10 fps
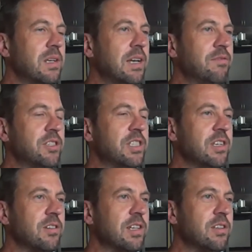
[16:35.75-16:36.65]
every
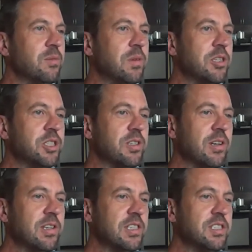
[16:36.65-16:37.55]
single other martial
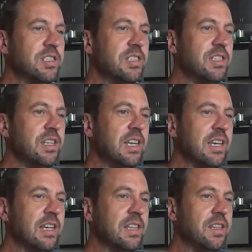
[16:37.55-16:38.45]
artist, and